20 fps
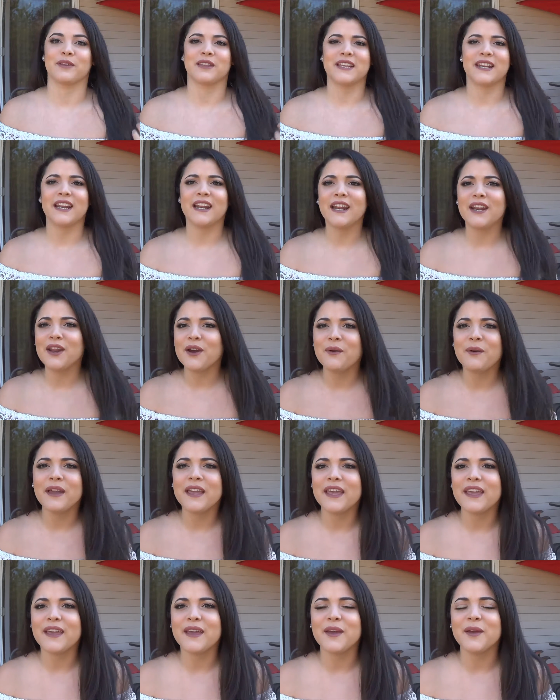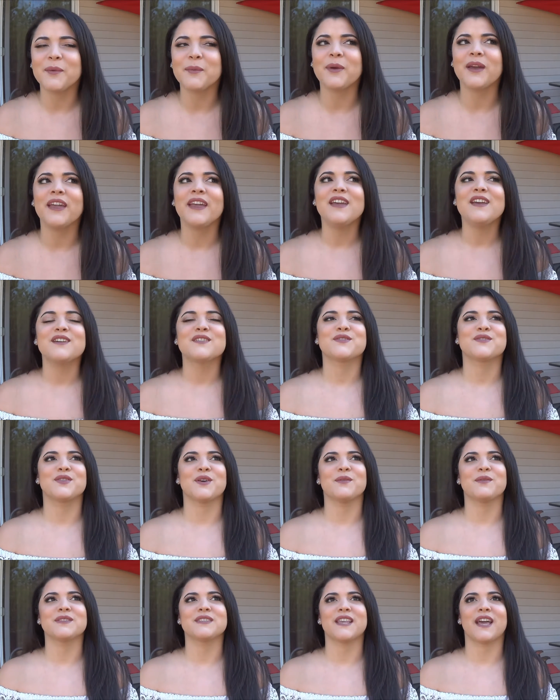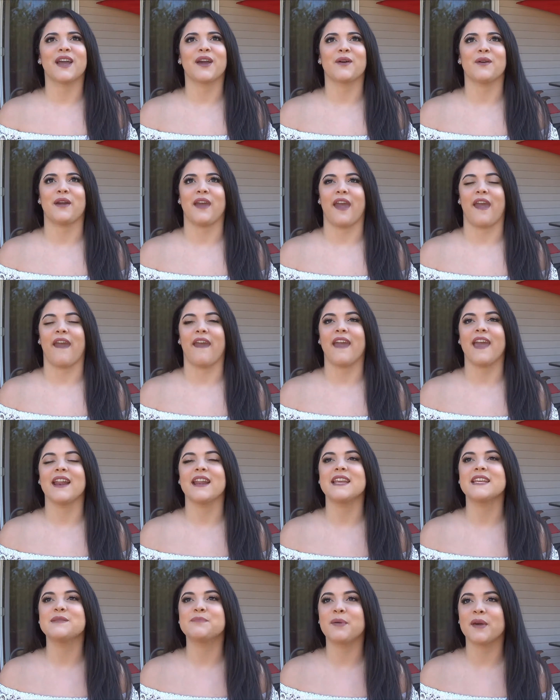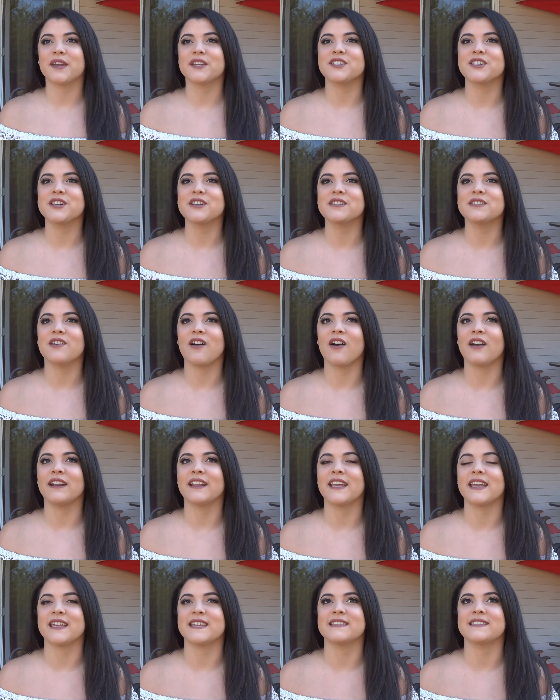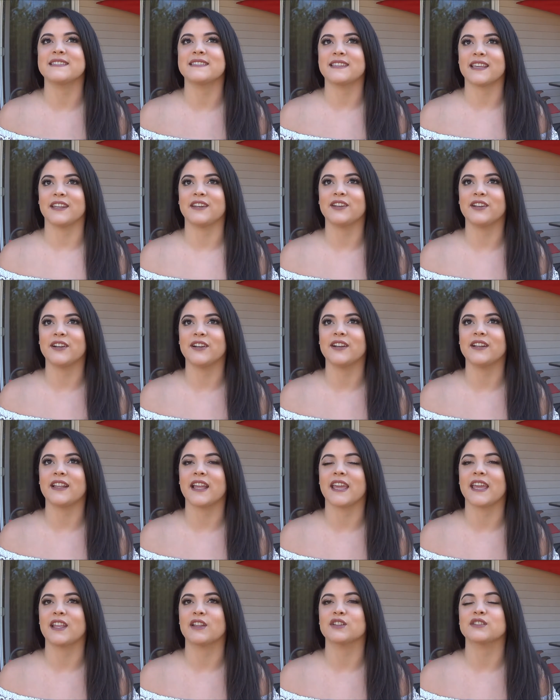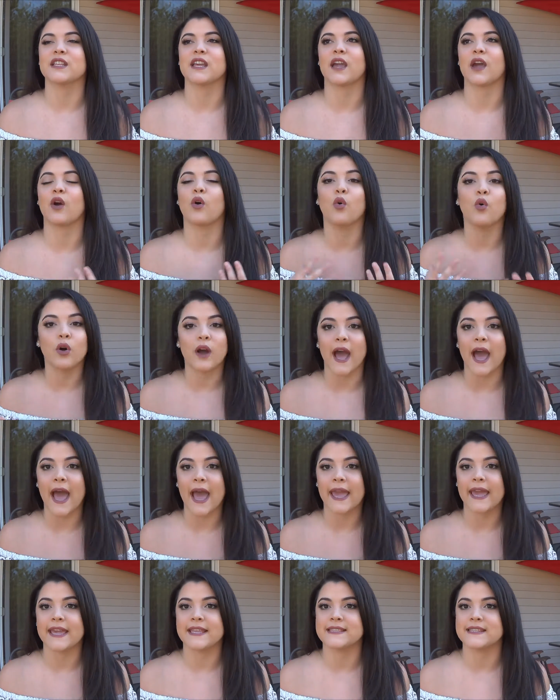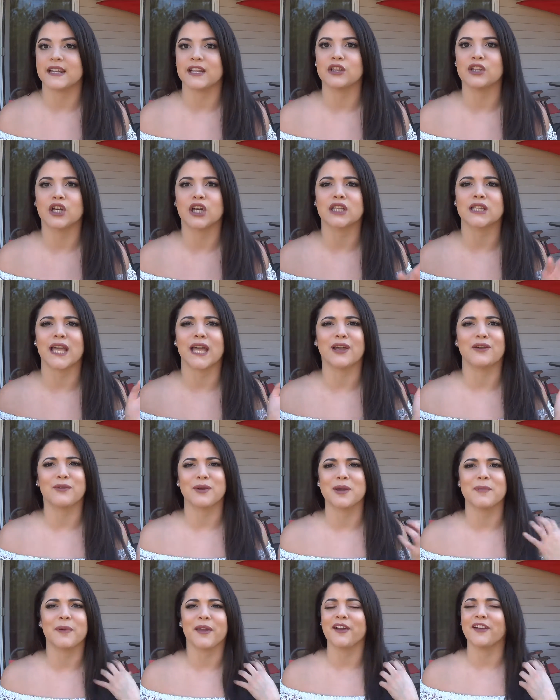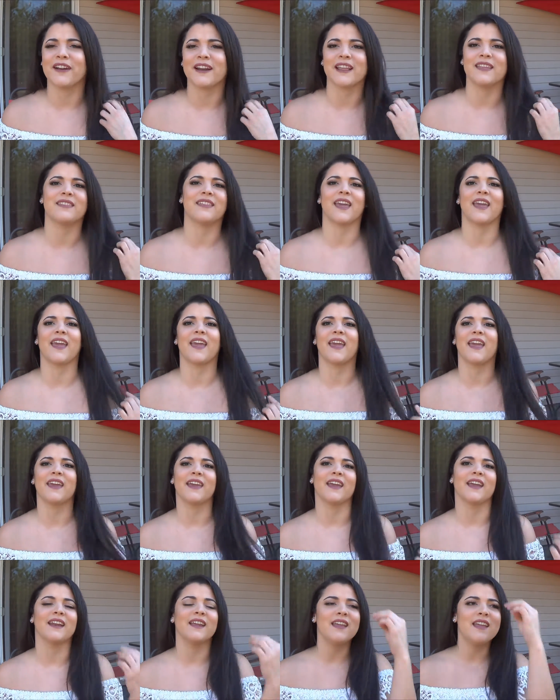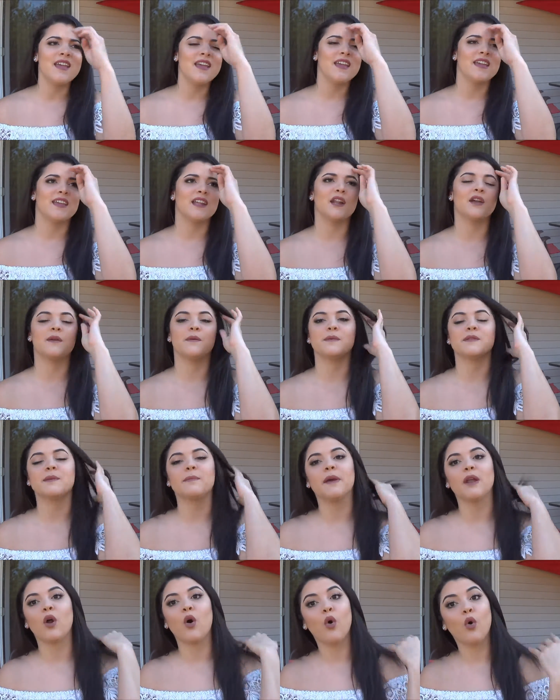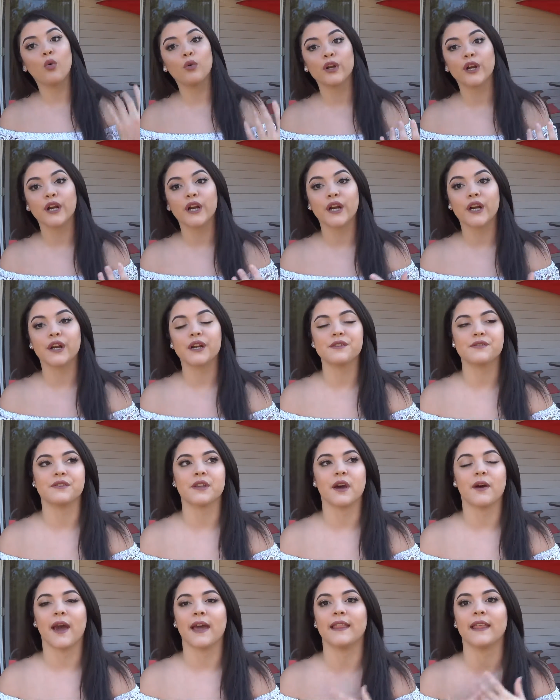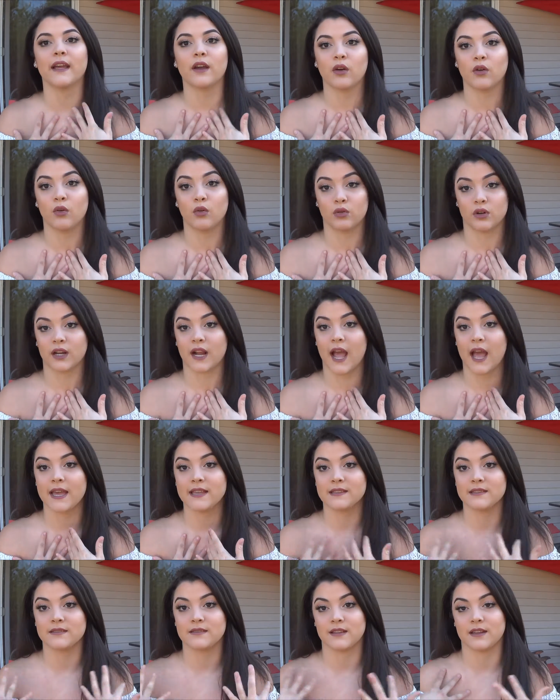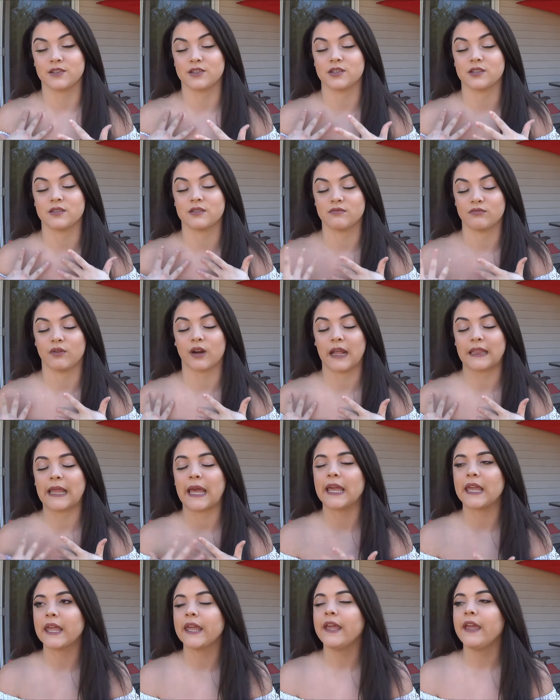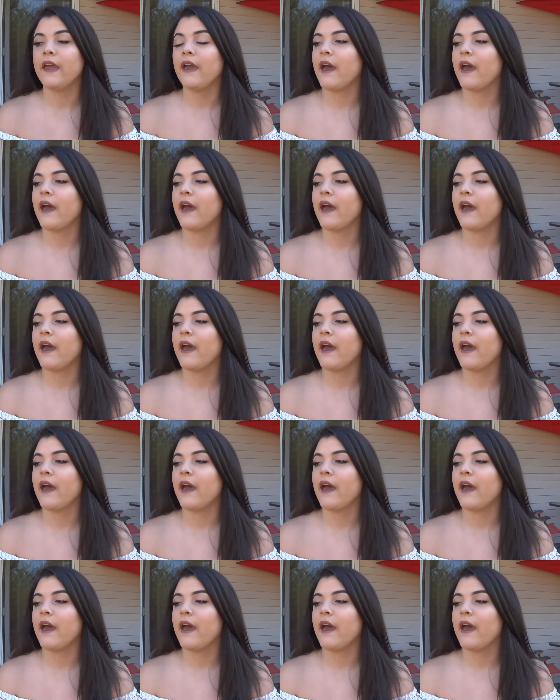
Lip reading: really didn't know him. So I was like, okay. And his pictures on his Tinder, like he looked like a cool guy. He didn't look like creepy or anything, and you know, he was a bit older, so I like older guys. That's just what I like.